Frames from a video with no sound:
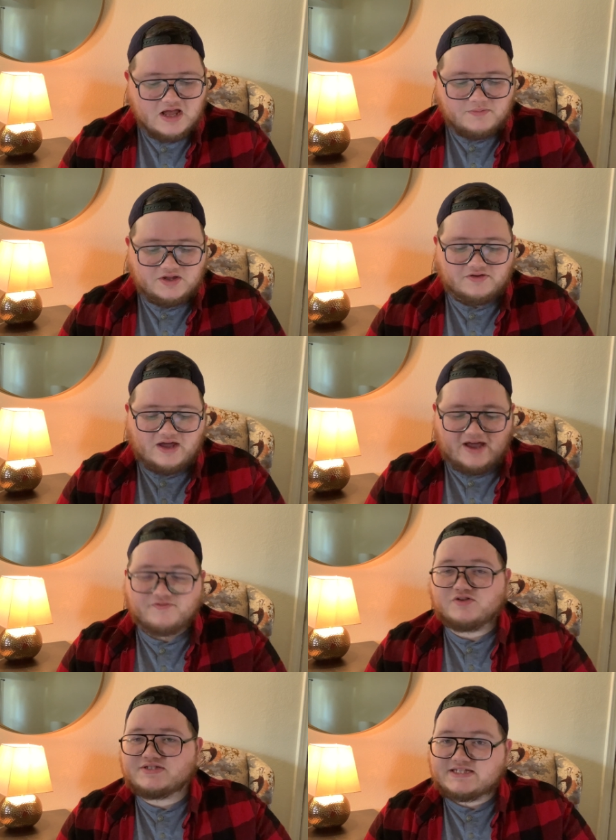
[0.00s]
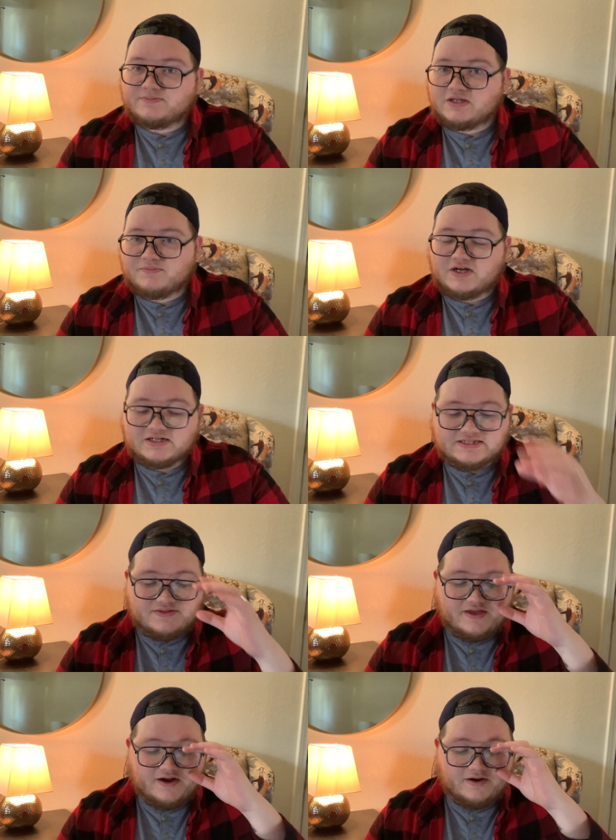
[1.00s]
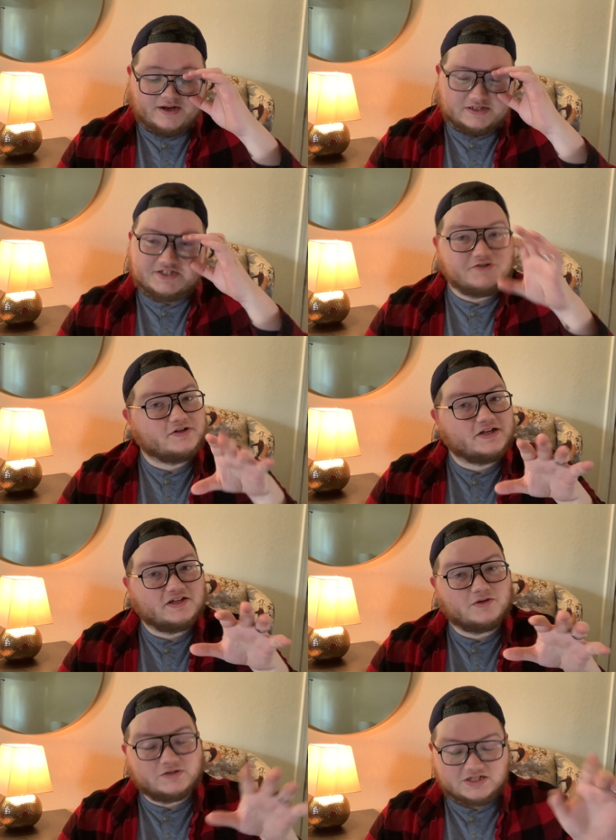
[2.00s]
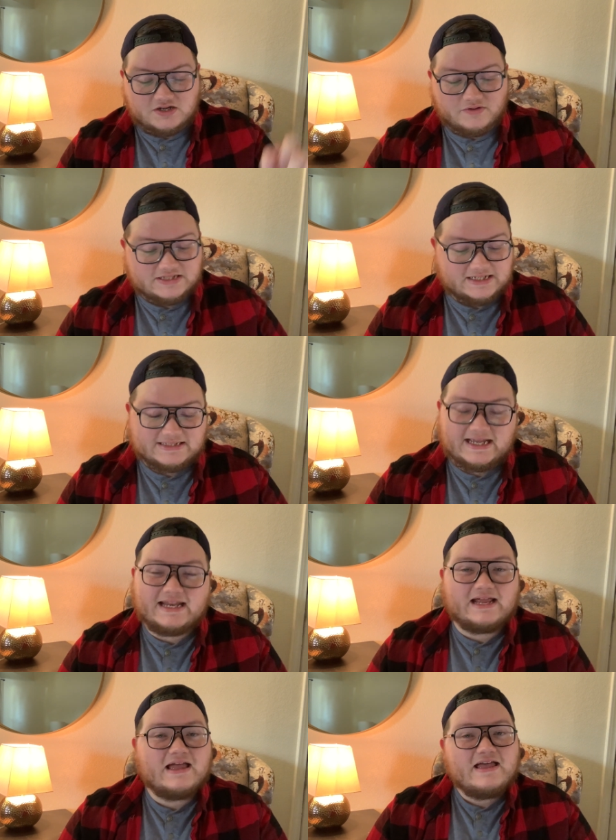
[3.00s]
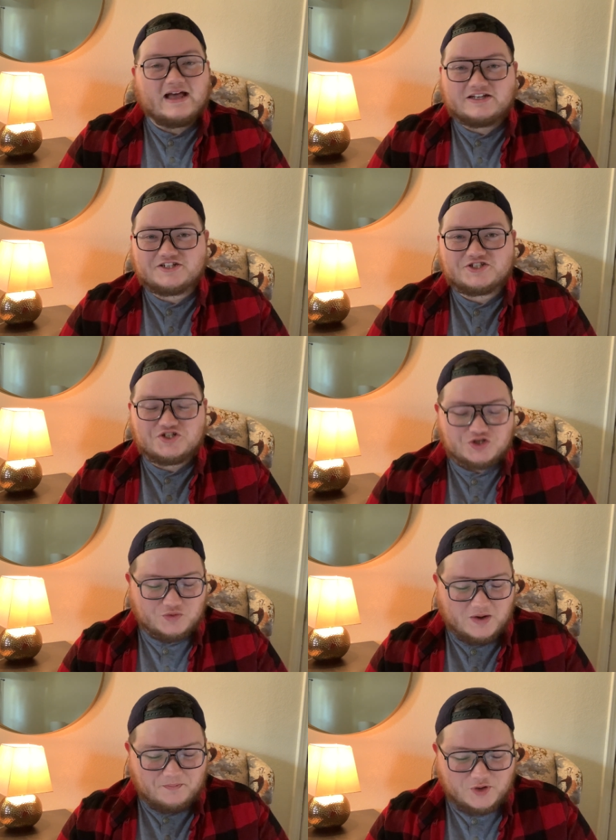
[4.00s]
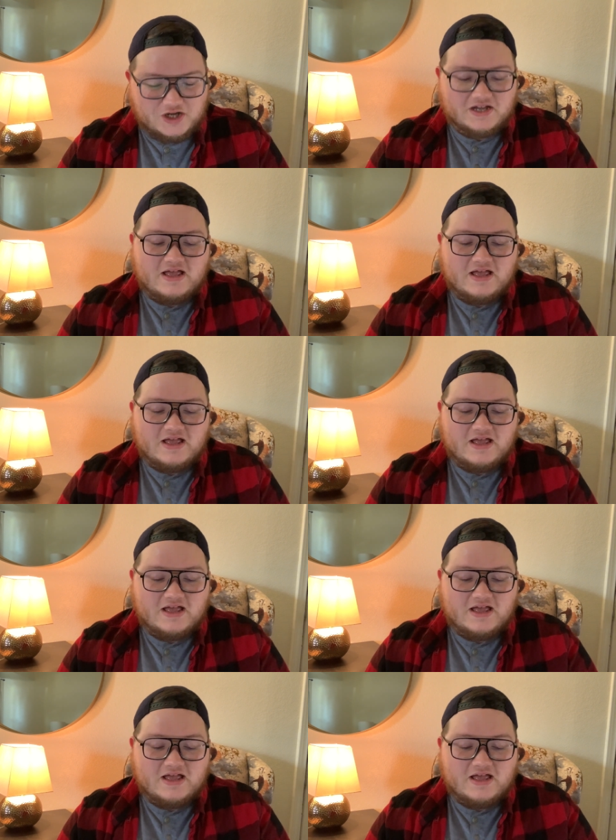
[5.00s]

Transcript: but you have those sibling bonds in there and a serial killer, which is always an exciting addition to a book.